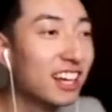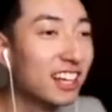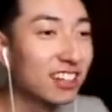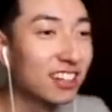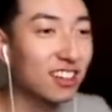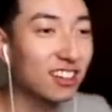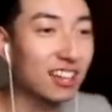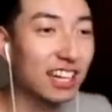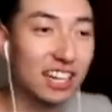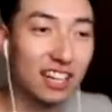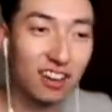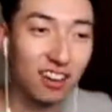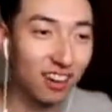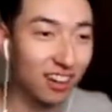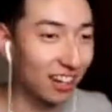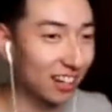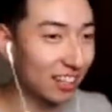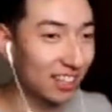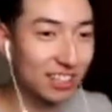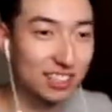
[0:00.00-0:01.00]
They're like, all
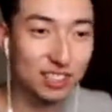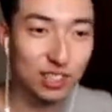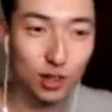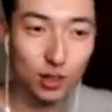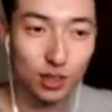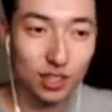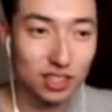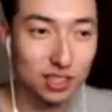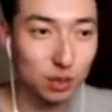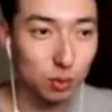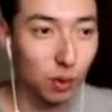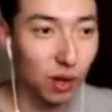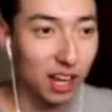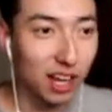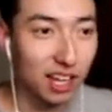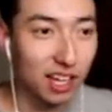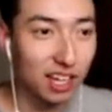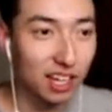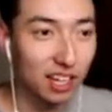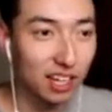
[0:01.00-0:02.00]
right, let's go this
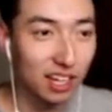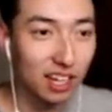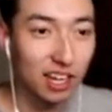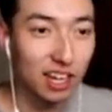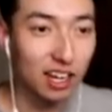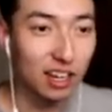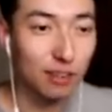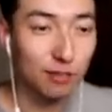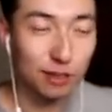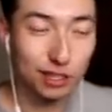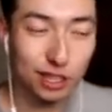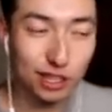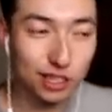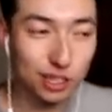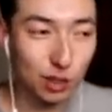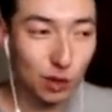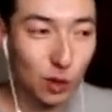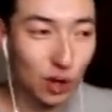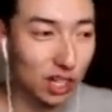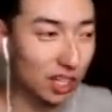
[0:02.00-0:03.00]
way. If it
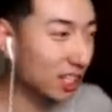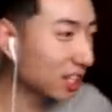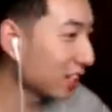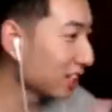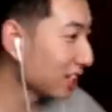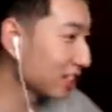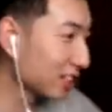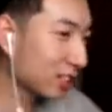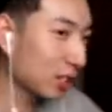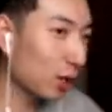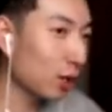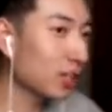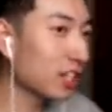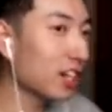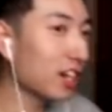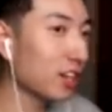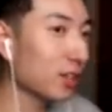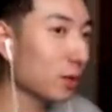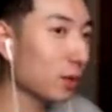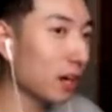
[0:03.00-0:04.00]
doesn't work, let's go
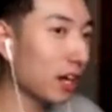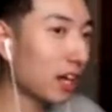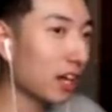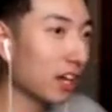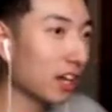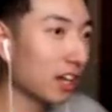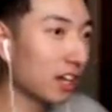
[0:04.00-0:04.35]
the other way.